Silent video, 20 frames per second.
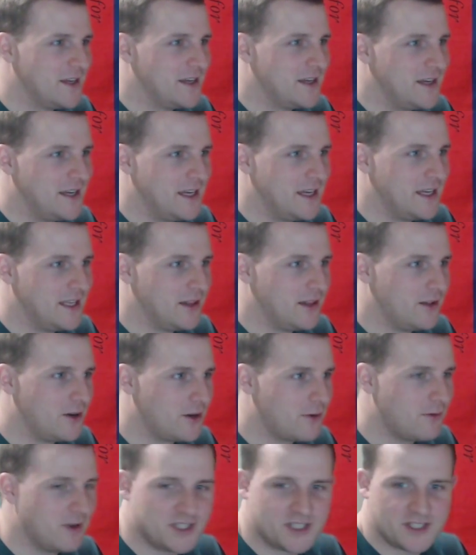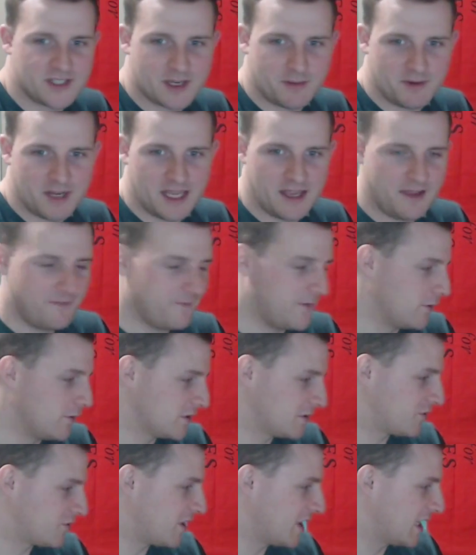A lot of questions coming in here, folks.
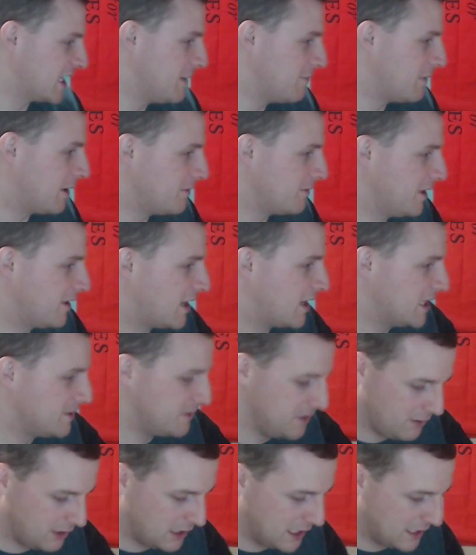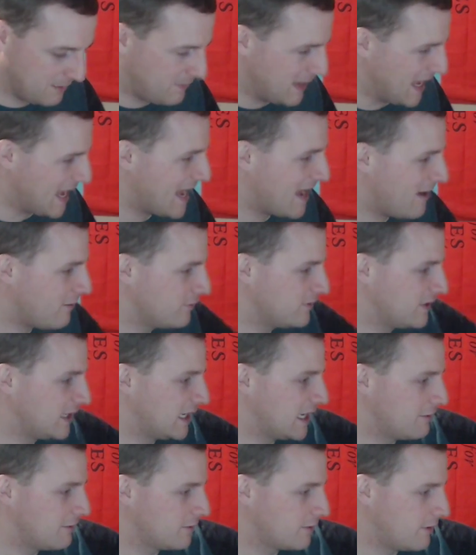I'm trying to keep up with you guys. You're like pounding
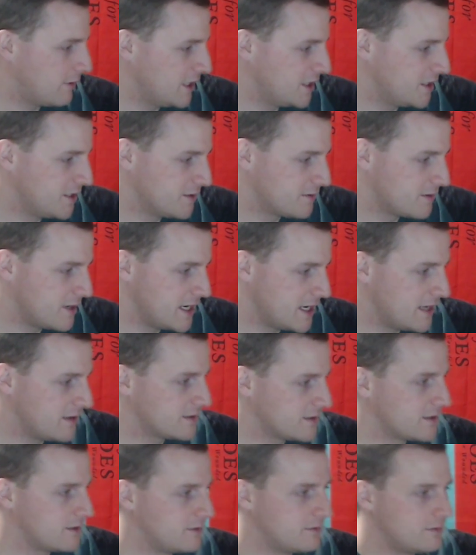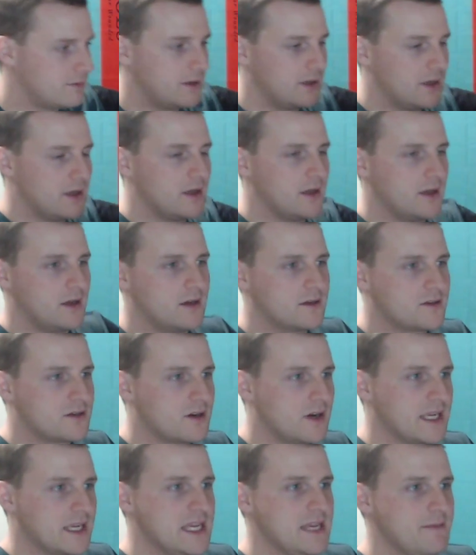it with questions right now, so I'll
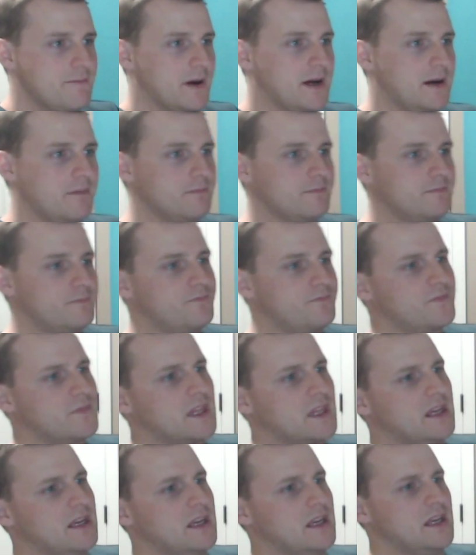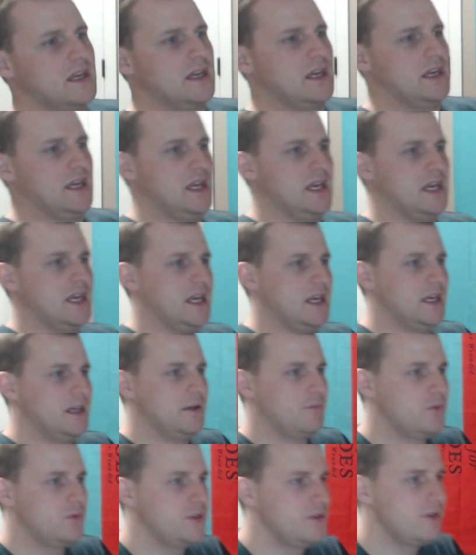try and keep up.
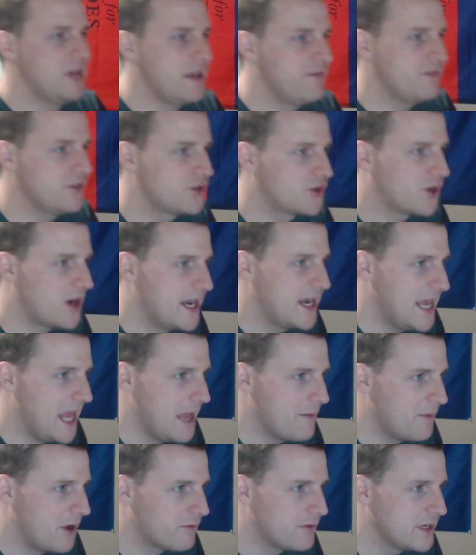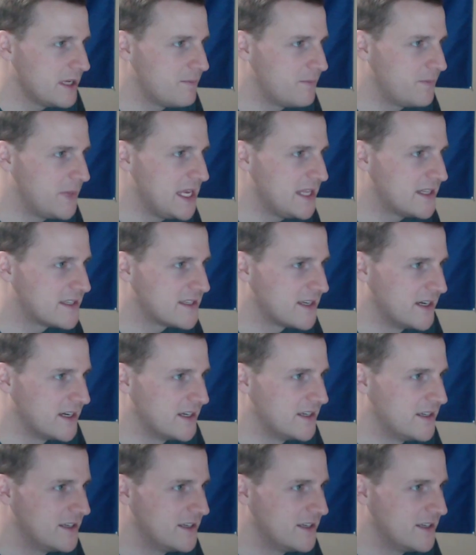Would you ever try an MRE pizza?